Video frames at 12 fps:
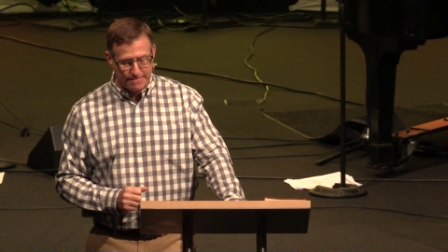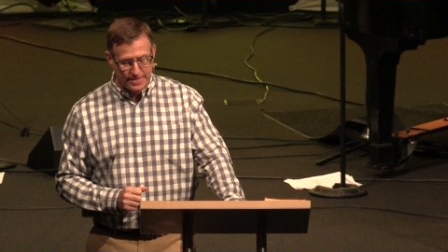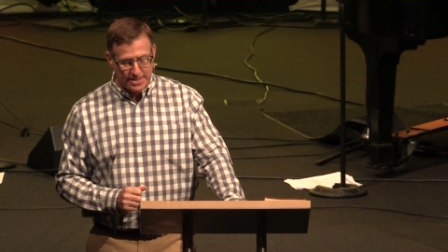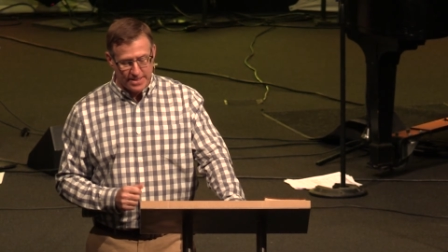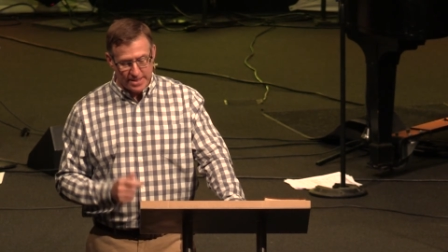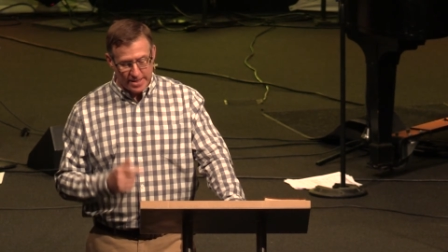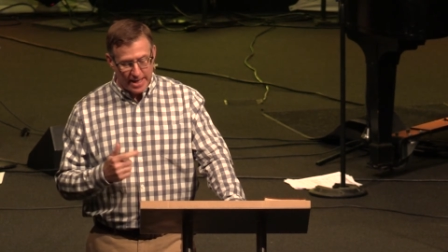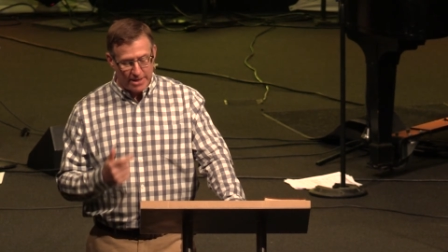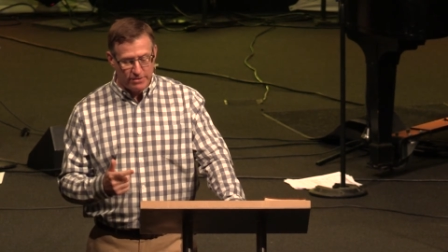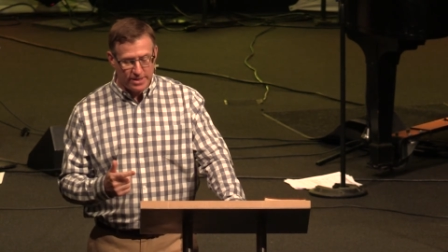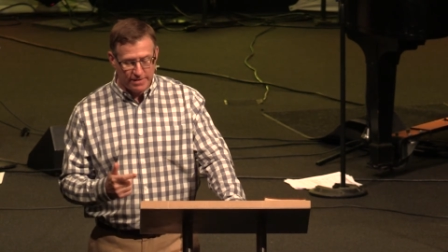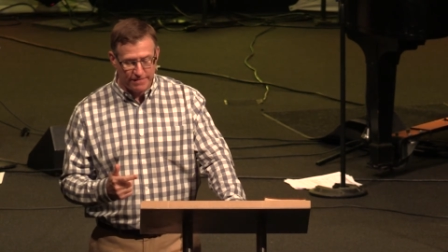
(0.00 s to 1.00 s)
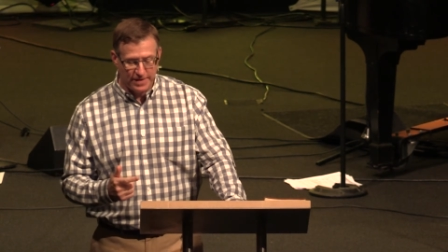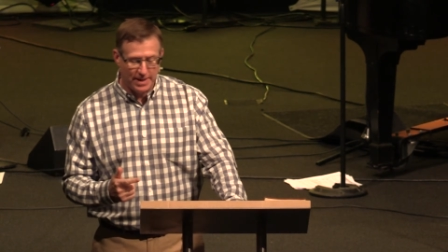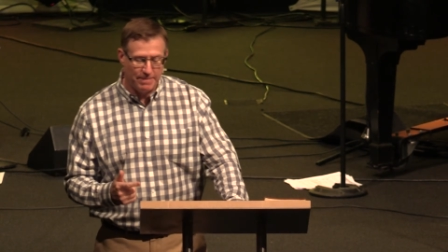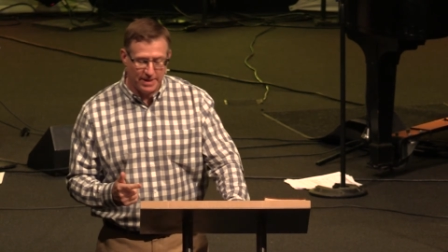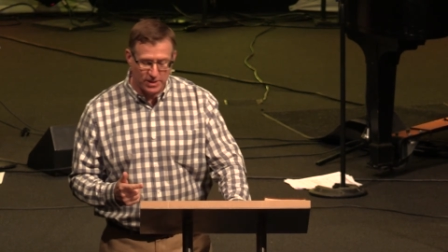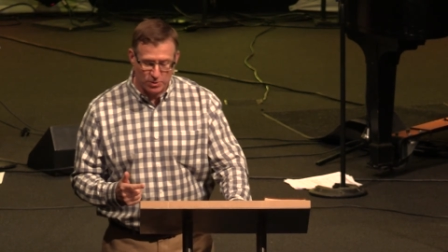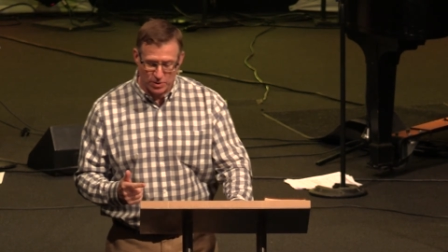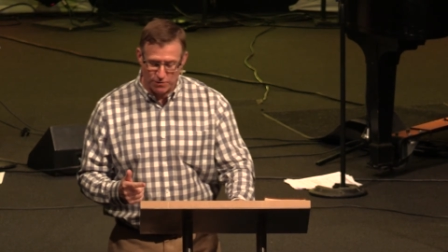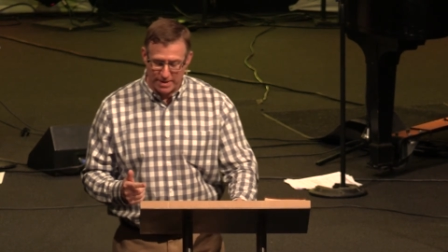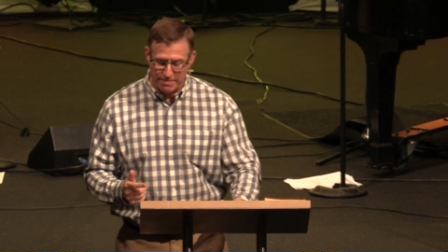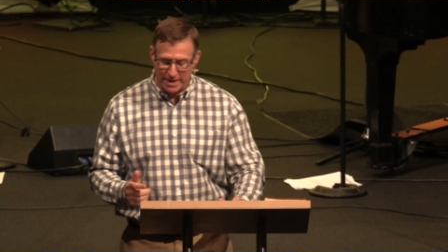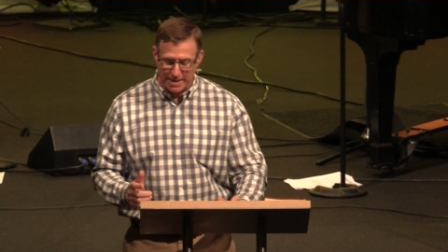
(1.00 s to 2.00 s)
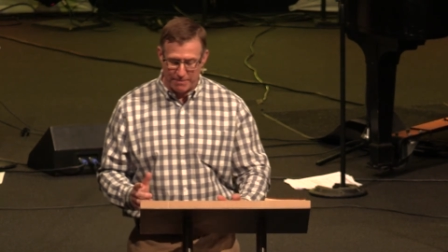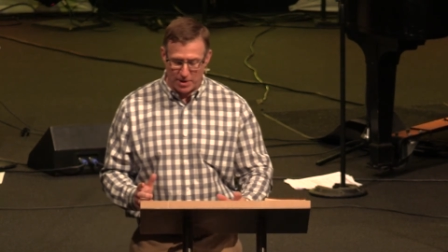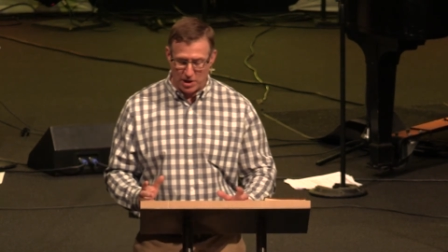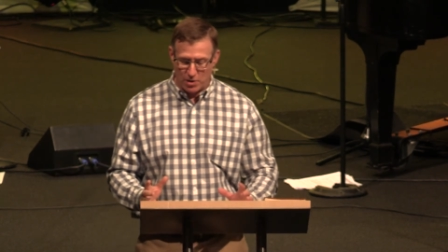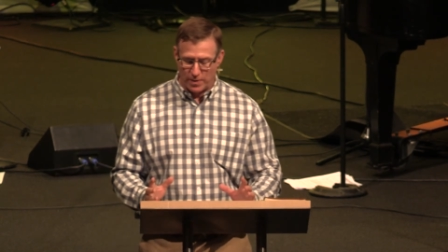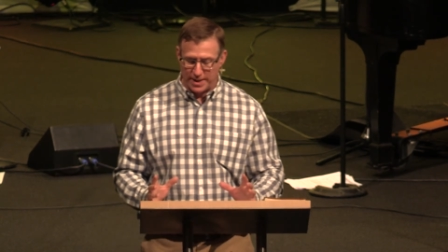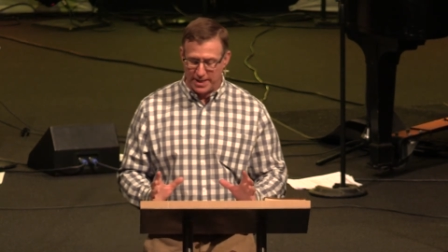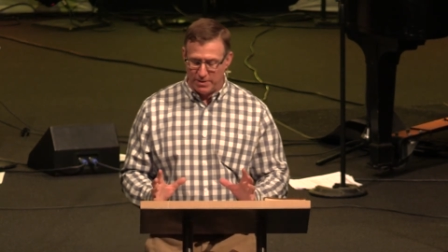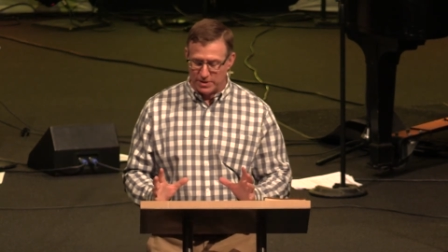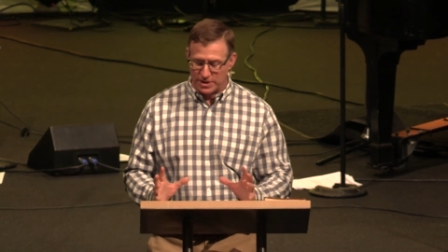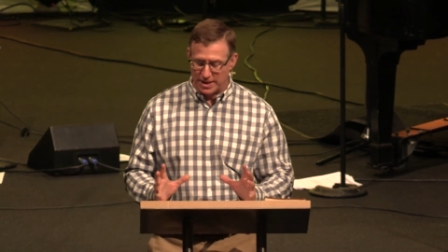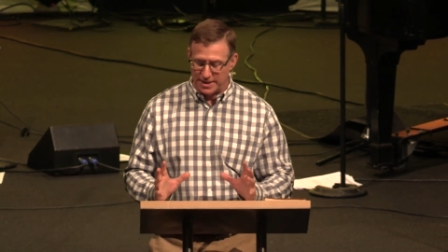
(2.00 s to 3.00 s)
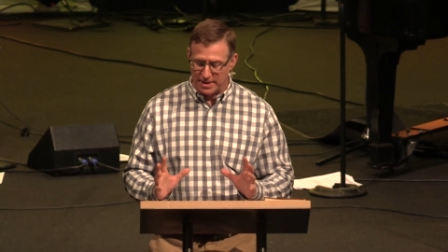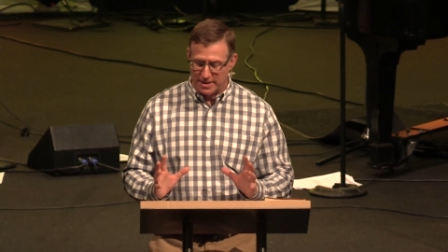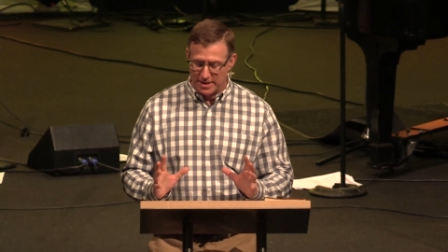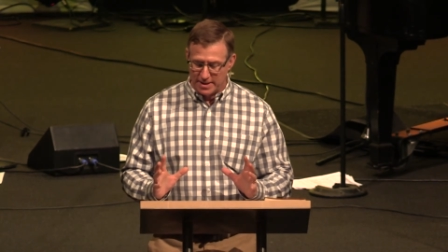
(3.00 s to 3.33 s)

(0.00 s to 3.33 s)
This letter to the Philippians was written by Paul when he was on the,